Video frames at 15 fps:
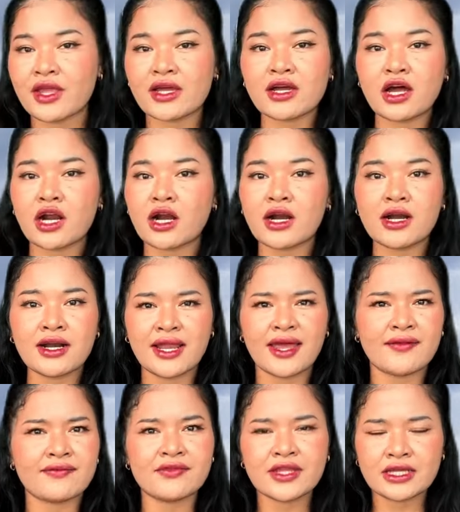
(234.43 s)
their car,
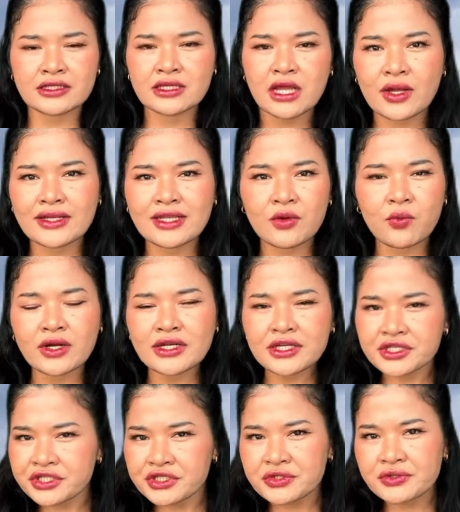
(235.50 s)
and then when they want
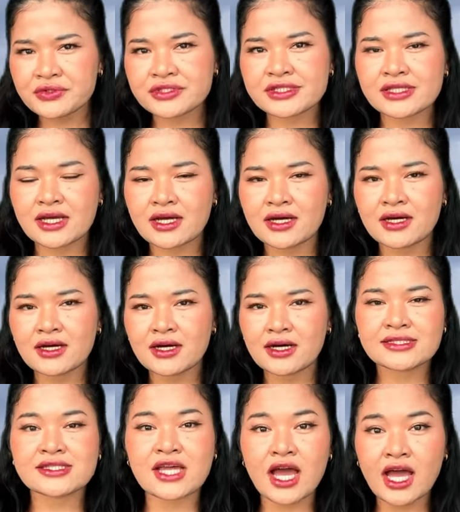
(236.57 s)
to use the
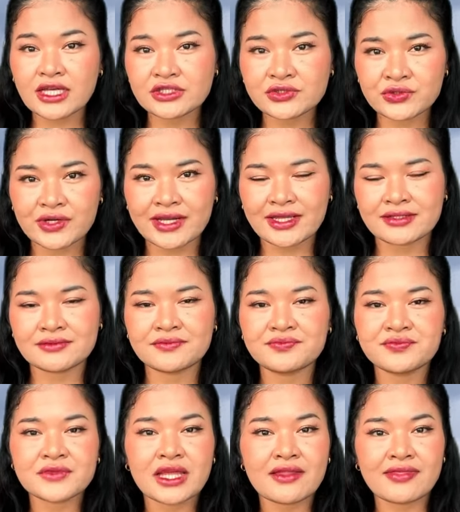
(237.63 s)
Skytrain,
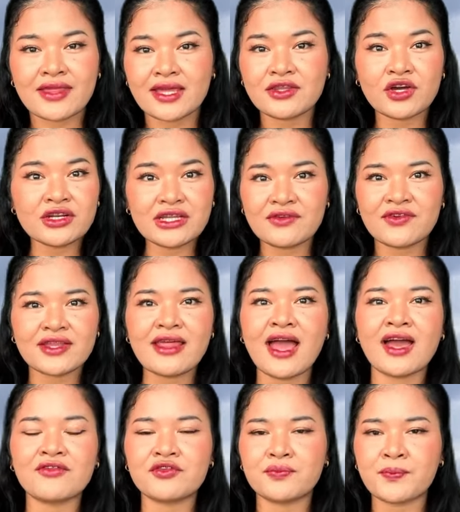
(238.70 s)
they don't even
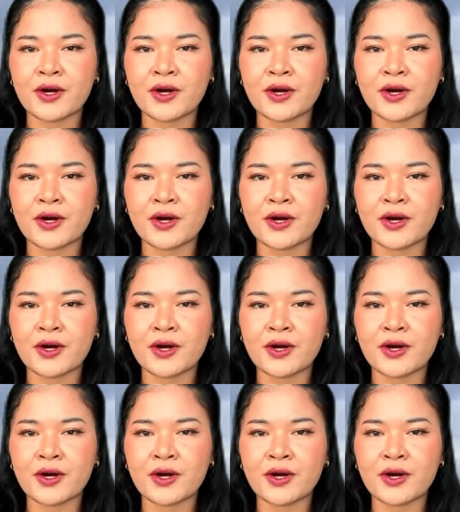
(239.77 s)
have a